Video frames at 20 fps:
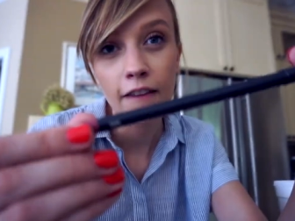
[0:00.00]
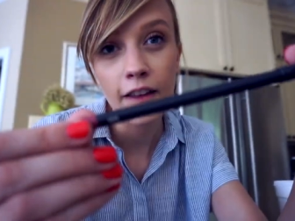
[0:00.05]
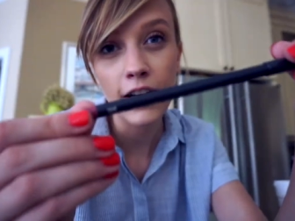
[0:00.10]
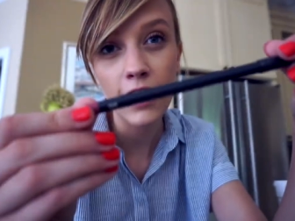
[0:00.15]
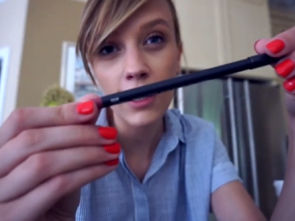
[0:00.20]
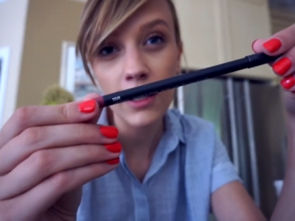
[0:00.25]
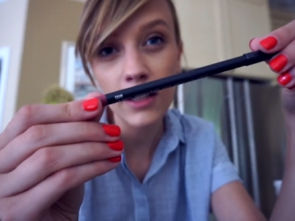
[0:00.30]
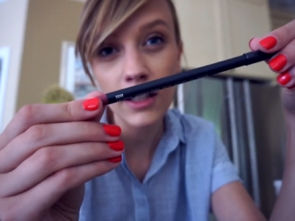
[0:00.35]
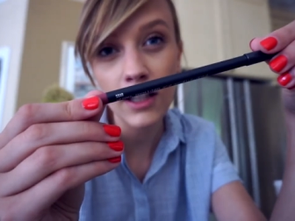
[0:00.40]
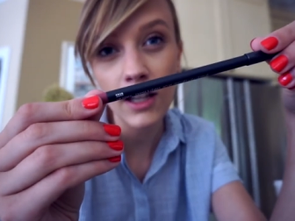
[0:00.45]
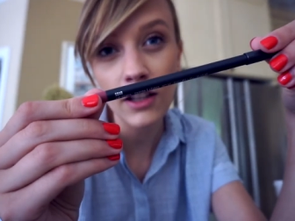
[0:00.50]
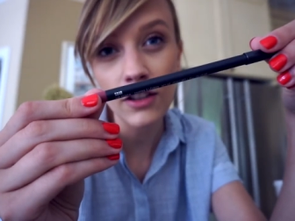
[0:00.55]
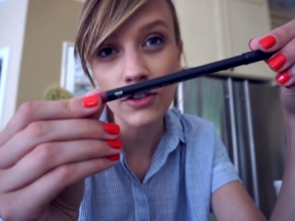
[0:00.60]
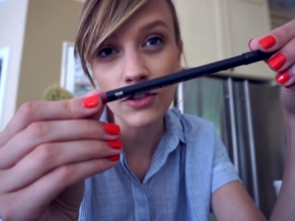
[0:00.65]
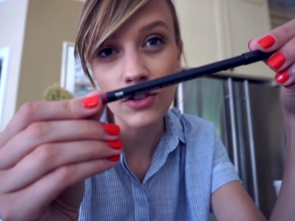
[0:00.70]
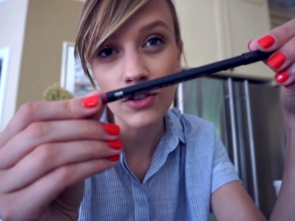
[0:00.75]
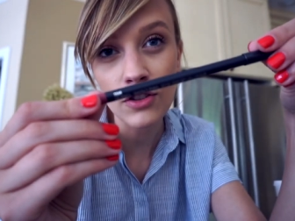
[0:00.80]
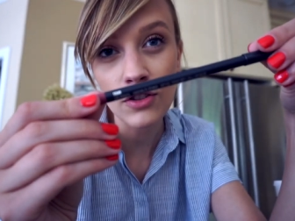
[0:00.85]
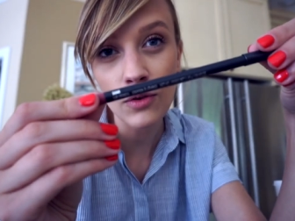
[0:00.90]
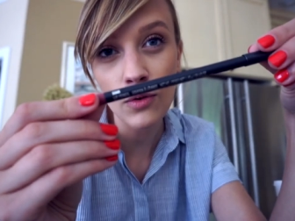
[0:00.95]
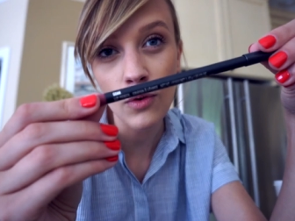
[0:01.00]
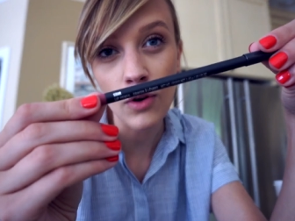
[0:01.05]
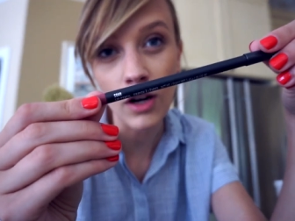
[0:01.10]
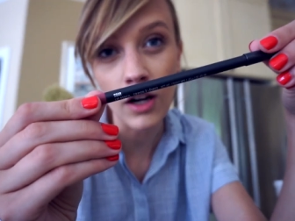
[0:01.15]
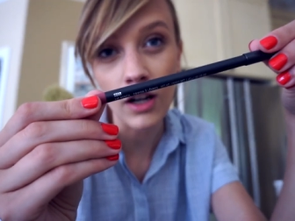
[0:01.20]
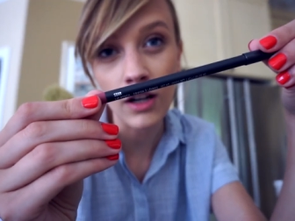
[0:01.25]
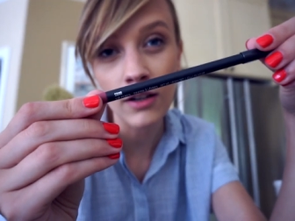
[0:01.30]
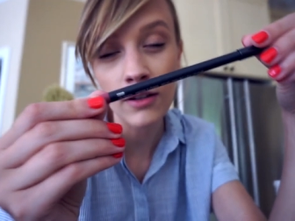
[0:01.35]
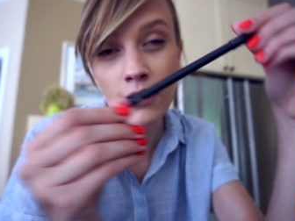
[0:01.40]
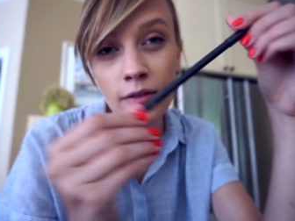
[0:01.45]
Then I got the color
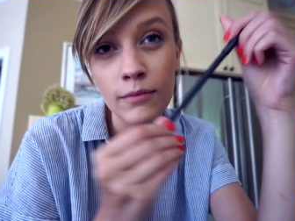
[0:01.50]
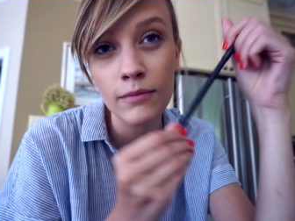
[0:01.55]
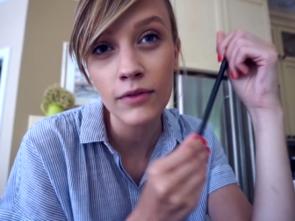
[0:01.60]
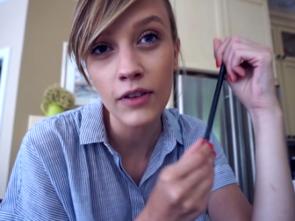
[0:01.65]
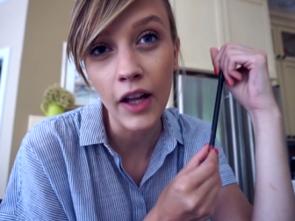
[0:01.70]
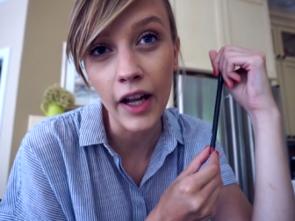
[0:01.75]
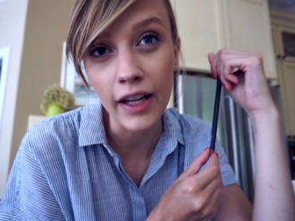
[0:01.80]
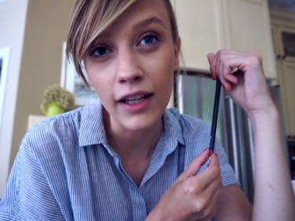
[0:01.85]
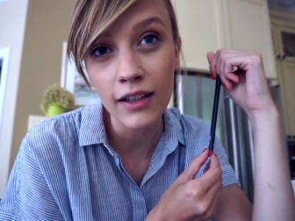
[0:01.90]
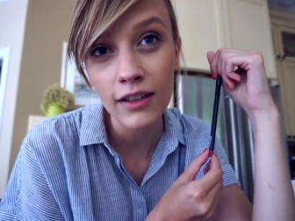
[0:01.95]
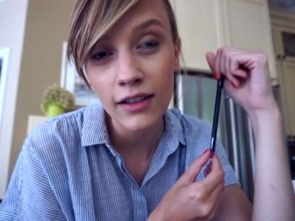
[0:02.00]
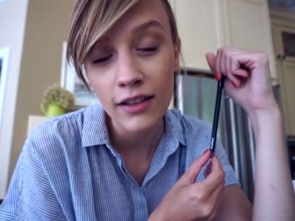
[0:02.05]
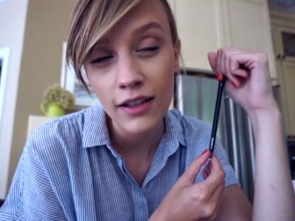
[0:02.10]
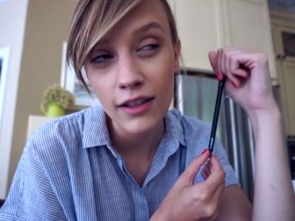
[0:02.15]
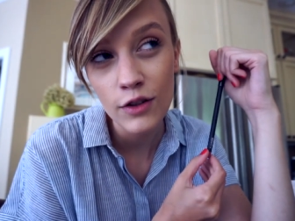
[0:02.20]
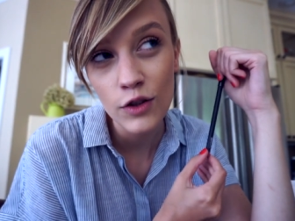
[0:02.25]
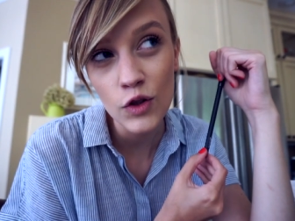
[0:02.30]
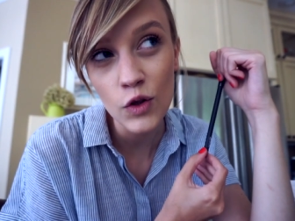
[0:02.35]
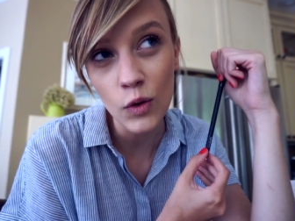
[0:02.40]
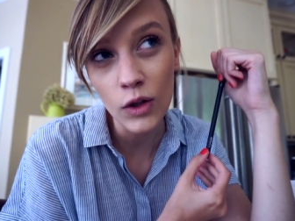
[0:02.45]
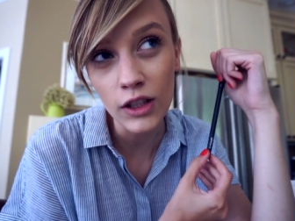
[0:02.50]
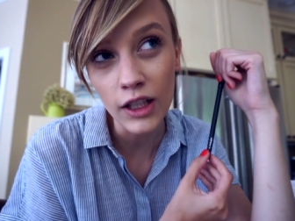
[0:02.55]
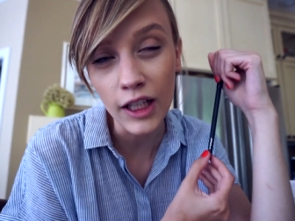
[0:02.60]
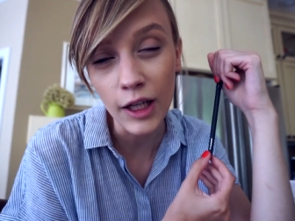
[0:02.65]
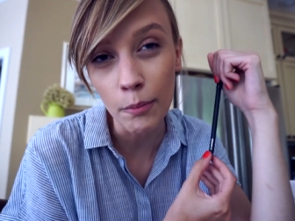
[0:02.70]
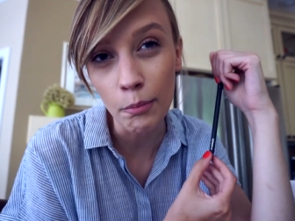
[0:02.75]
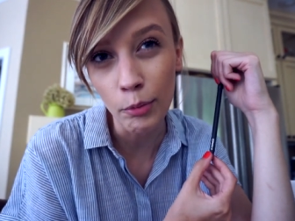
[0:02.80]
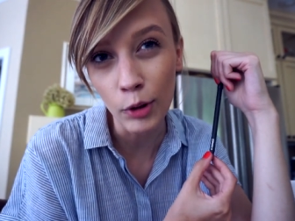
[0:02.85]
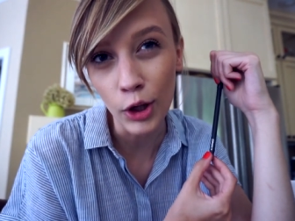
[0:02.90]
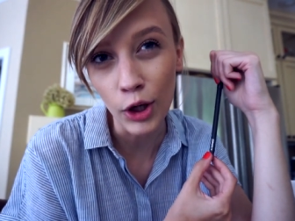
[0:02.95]
Soar, like Soar like
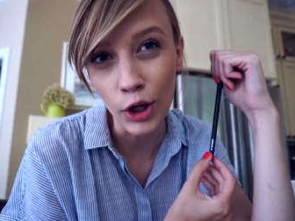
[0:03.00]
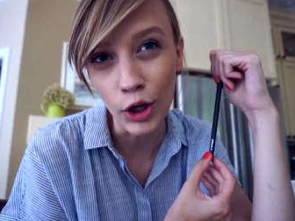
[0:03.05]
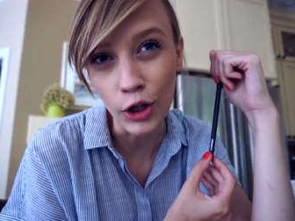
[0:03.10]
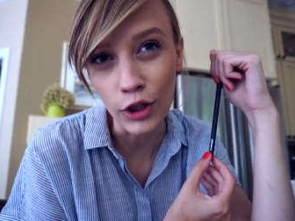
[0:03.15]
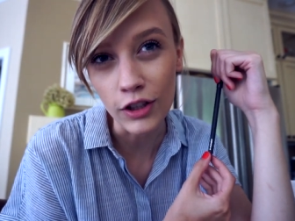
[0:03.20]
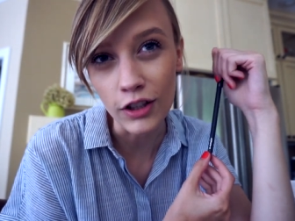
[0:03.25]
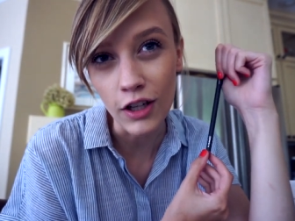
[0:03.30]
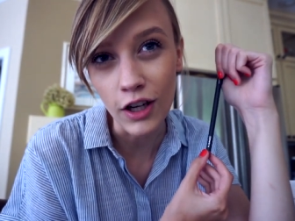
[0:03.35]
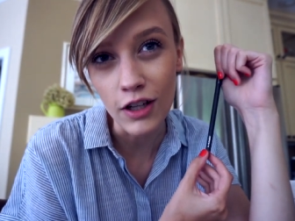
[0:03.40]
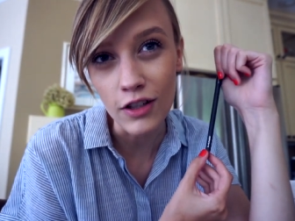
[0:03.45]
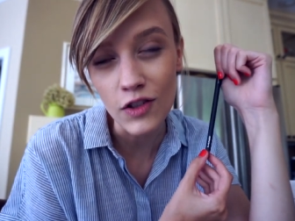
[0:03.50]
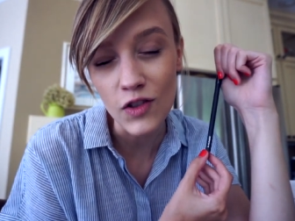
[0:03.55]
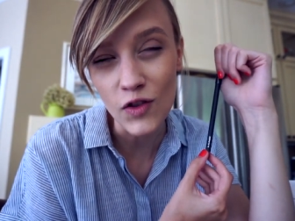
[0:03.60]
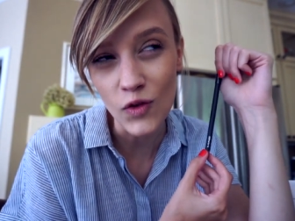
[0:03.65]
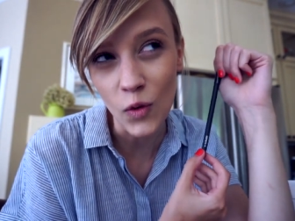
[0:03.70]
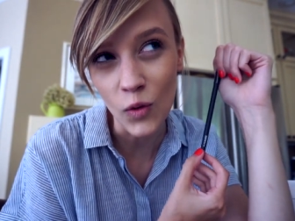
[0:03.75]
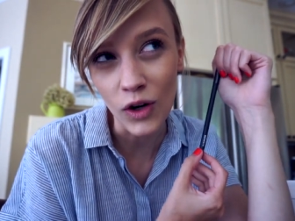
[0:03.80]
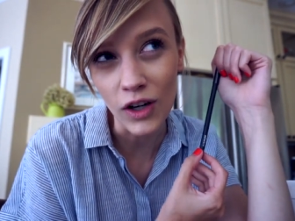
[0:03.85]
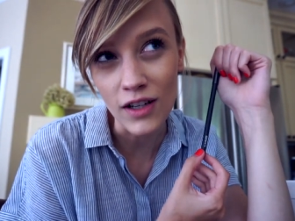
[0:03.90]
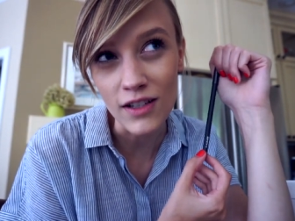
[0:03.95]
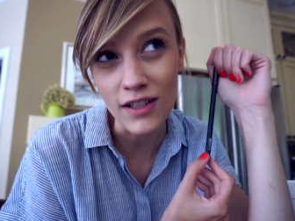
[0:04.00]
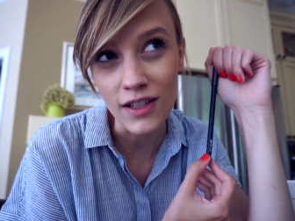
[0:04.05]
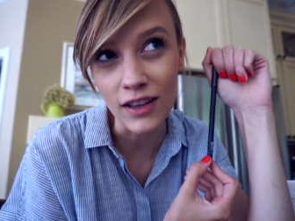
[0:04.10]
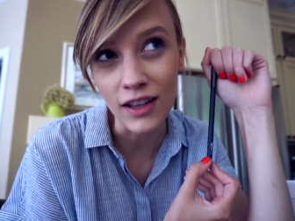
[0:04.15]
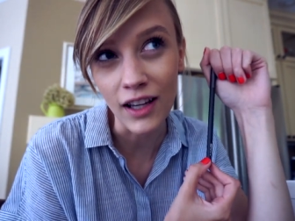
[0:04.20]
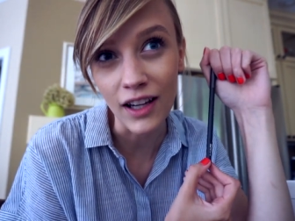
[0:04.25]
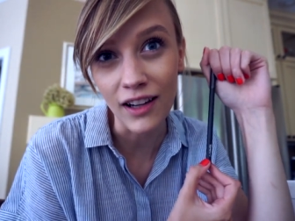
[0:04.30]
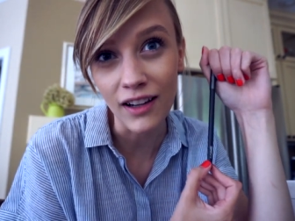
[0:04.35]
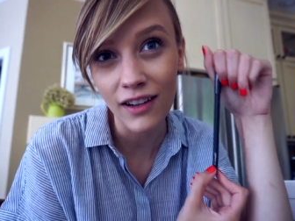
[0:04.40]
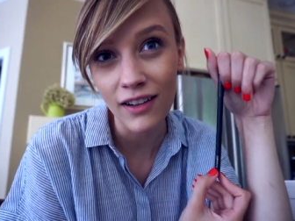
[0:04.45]
a bird, not sore as in
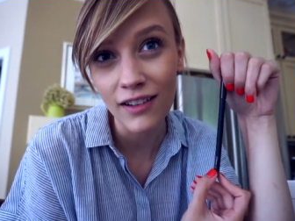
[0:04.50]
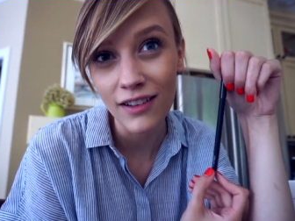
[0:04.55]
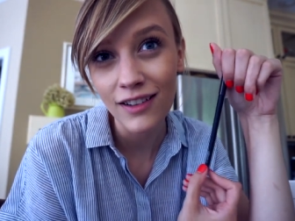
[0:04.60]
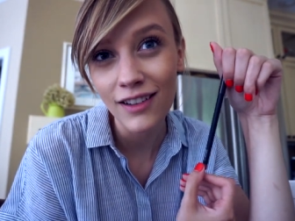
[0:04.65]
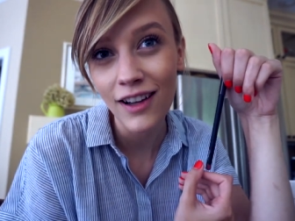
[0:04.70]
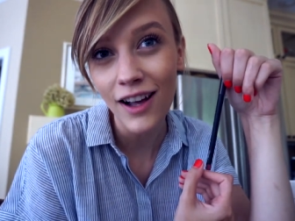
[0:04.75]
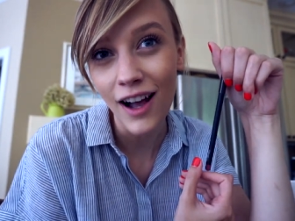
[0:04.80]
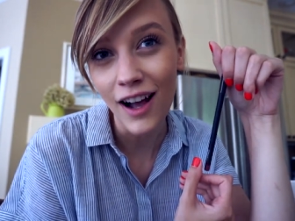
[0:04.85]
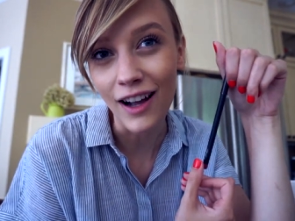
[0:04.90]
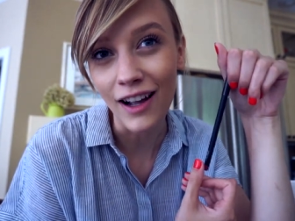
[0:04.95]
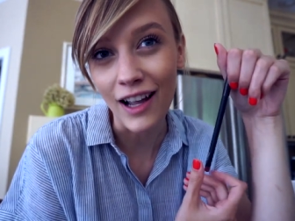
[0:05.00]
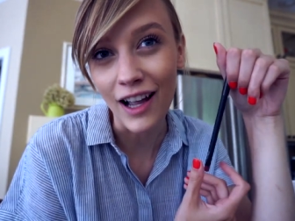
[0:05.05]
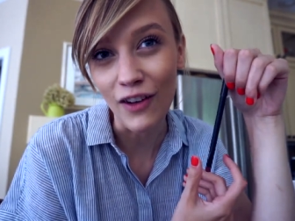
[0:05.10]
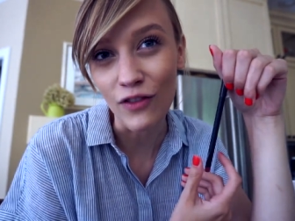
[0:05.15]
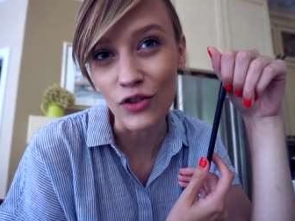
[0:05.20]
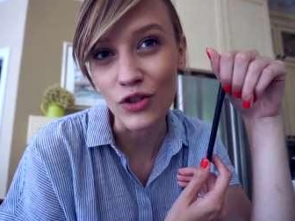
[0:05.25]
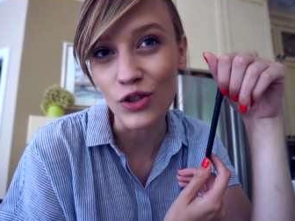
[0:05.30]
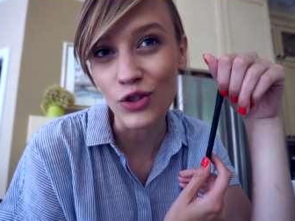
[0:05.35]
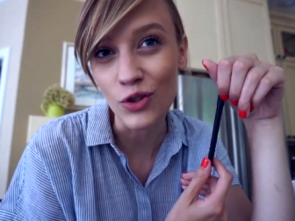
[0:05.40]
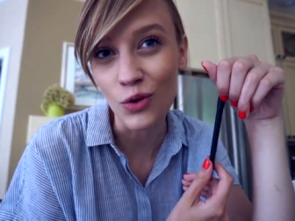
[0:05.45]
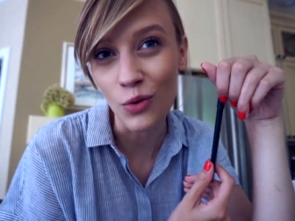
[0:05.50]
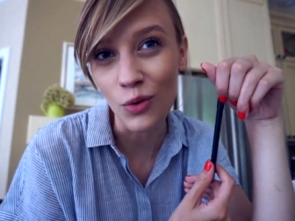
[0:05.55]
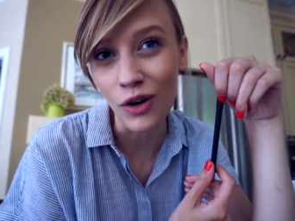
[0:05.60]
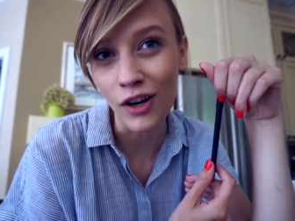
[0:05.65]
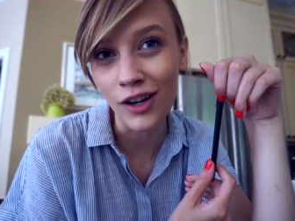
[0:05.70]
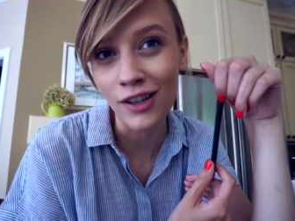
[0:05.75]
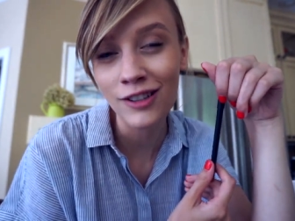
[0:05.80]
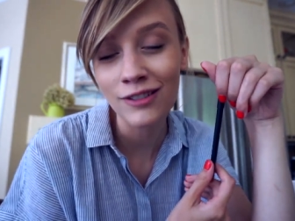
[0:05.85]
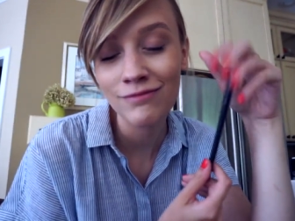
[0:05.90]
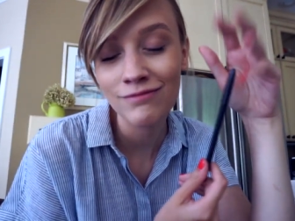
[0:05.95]
like, I have a
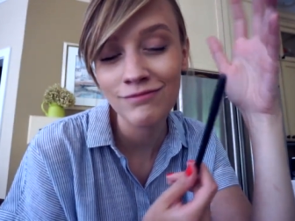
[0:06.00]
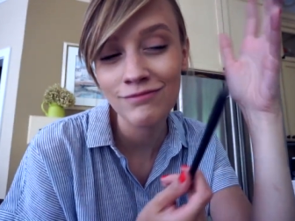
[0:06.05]
sore,